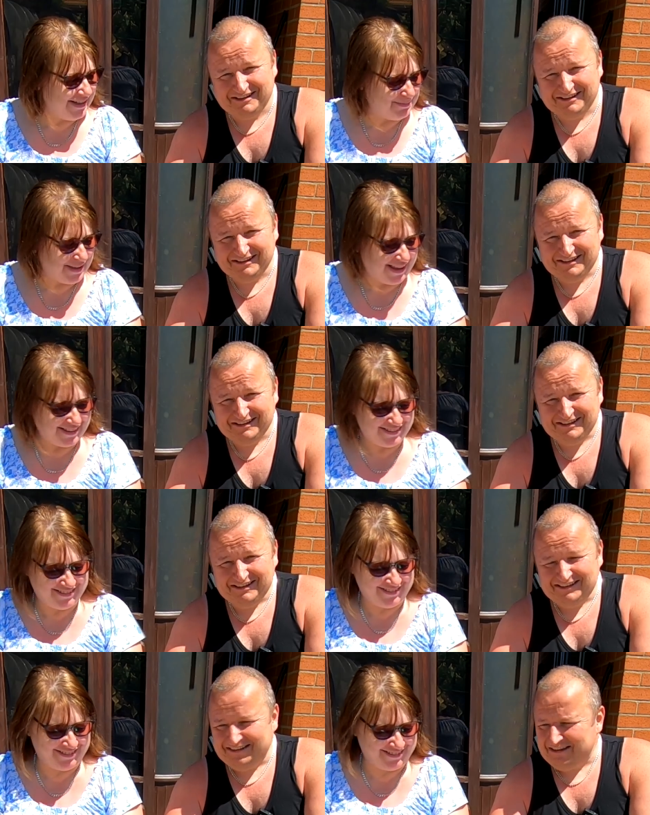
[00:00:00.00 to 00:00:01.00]
Speaker 1: them that.
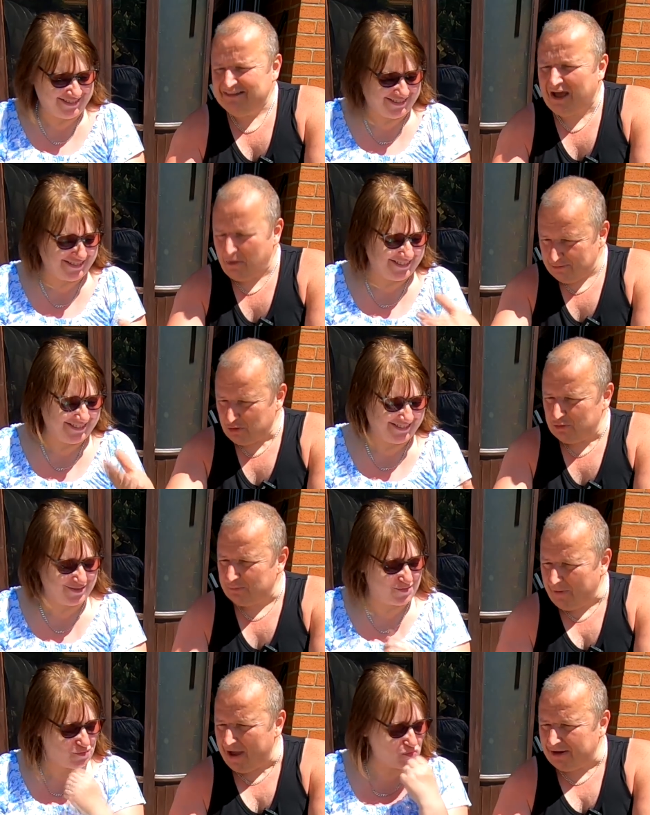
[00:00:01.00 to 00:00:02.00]
Speaker 2: no, I've been
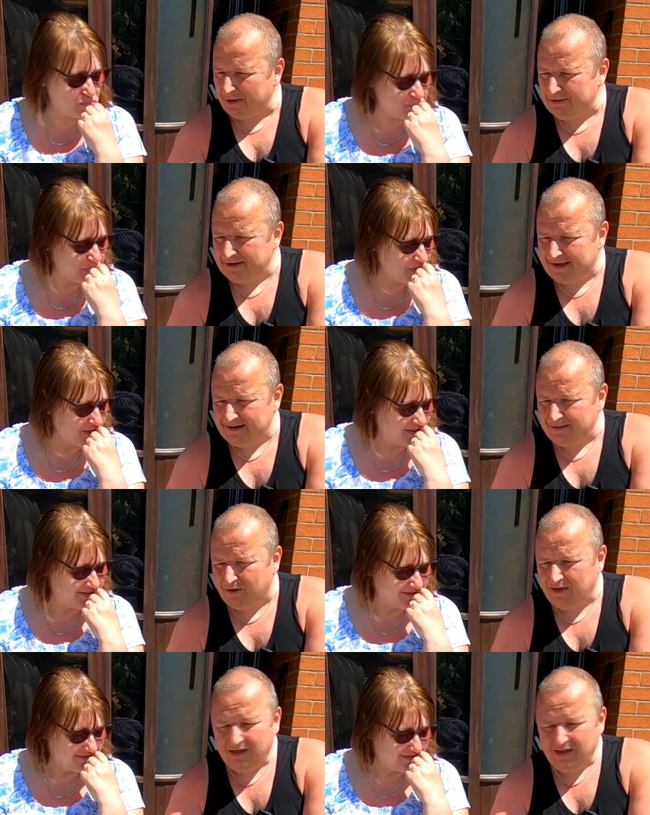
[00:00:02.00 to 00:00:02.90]
doing the patioing again, haven't I?